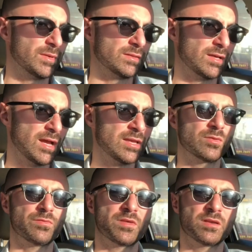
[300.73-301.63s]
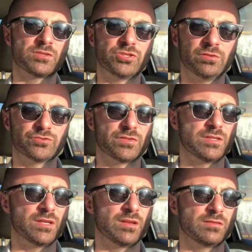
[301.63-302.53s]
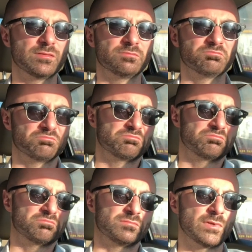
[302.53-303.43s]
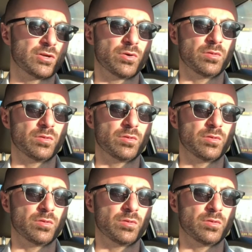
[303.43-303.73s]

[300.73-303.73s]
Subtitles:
but I don't think children need it at all,